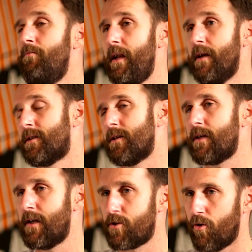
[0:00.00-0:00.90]
media
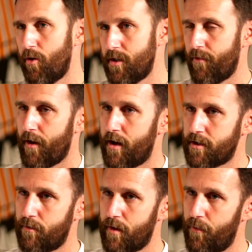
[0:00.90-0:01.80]
success stories of the
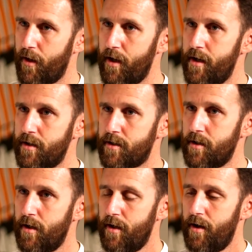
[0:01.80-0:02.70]
last couple of years.
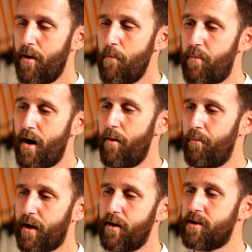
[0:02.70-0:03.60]
But
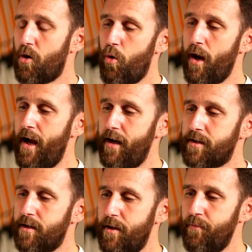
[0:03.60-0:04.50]
because
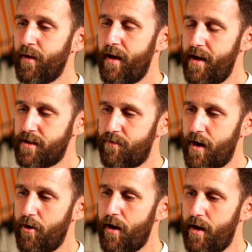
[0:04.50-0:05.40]
Quillette is
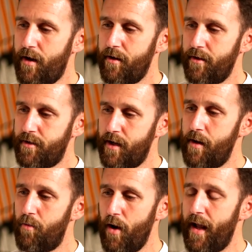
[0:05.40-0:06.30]
very
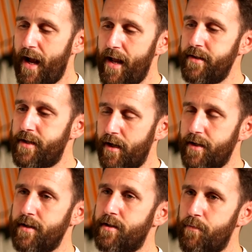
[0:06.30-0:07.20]
deliberately anti
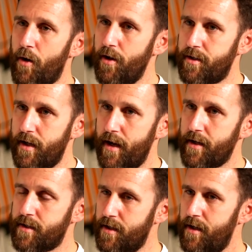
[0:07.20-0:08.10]
identity
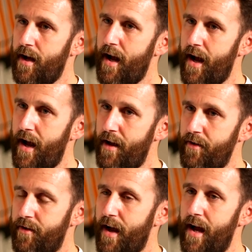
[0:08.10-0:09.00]
politics
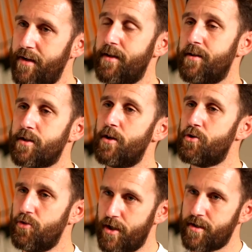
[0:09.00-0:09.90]
and anti the
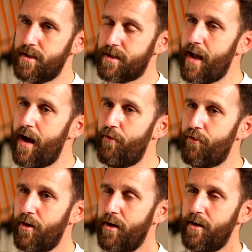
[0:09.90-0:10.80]
social justice
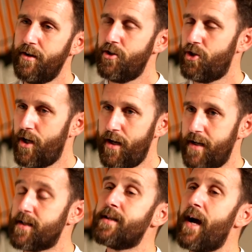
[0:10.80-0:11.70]
left, she
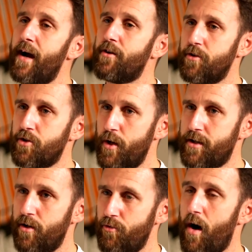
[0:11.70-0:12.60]
is attacked on
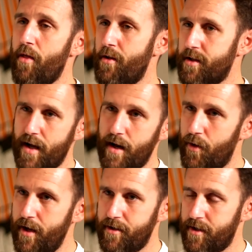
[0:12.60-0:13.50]
Twitter rather than
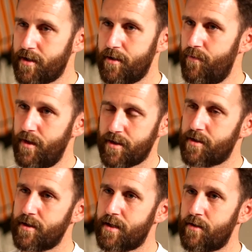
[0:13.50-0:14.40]
celebrated as a, as a
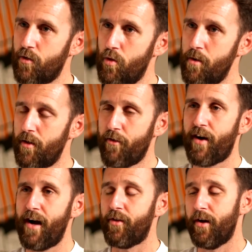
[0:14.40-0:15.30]
successful woman. The
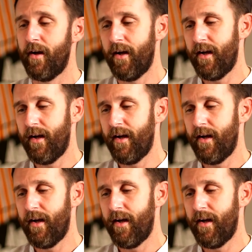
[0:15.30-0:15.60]
fact that